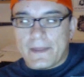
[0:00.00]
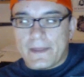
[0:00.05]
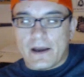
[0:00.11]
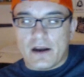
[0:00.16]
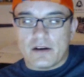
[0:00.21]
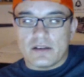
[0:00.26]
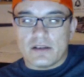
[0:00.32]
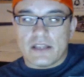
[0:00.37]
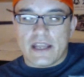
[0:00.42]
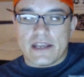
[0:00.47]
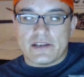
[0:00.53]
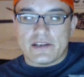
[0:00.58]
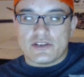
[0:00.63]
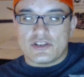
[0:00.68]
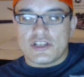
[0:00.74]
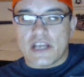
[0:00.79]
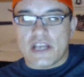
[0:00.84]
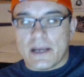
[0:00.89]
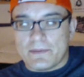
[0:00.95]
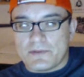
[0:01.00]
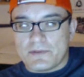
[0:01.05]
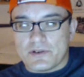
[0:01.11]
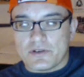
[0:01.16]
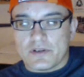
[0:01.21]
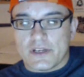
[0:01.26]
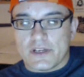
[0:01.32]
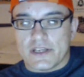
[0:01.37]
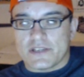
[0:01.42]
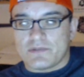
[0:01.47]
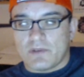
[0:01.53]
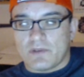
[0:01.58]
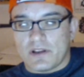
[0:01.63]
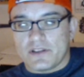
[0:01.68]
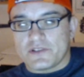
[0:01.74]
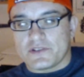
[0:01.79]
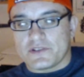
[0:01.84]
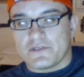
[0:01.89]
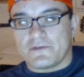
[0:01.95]
Our last chapter, as
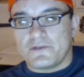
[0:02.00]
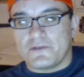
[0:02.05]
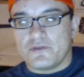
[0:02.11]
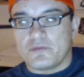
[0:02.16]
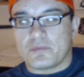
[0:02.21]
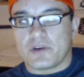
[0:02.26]
well as the few